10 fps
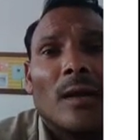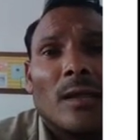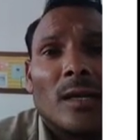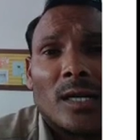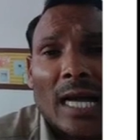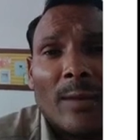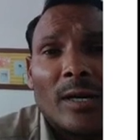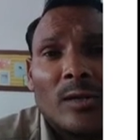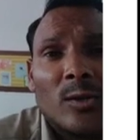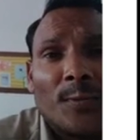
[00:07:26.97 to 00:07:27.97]
The
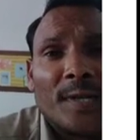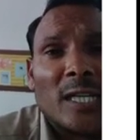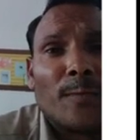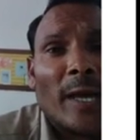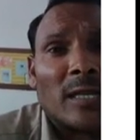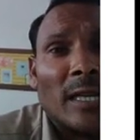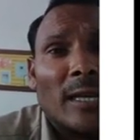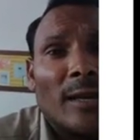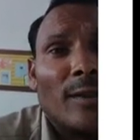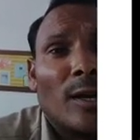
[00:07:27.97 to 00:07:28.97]
tribal groups,
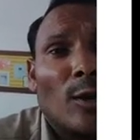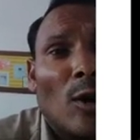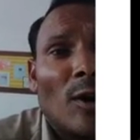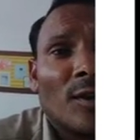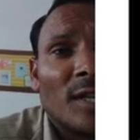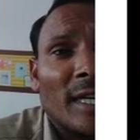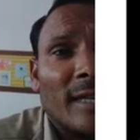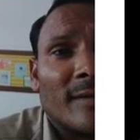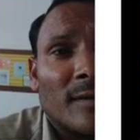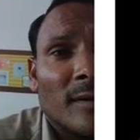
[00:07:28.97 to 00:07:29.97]
especially in the
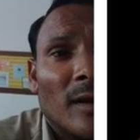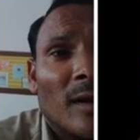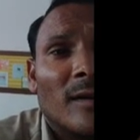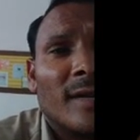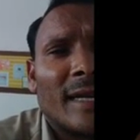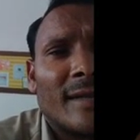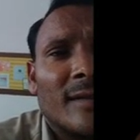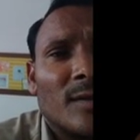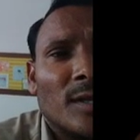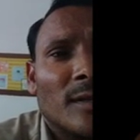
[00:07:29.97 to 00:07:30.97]
northeast,
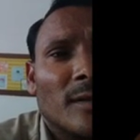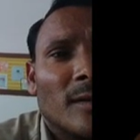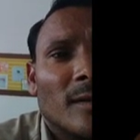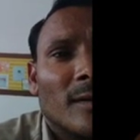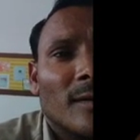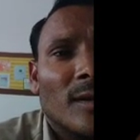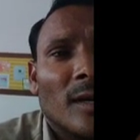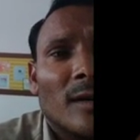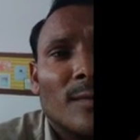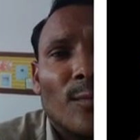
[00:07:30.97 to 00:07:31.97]
resisted
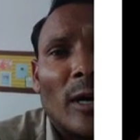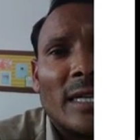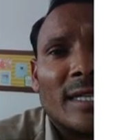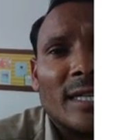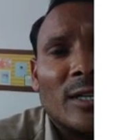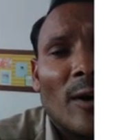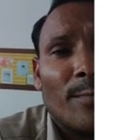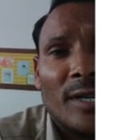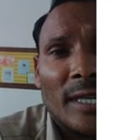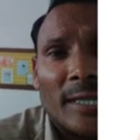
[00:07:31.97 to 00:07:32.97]
their policy of
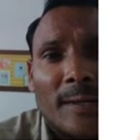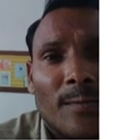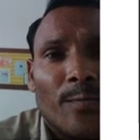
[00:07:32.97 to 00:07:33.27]
British.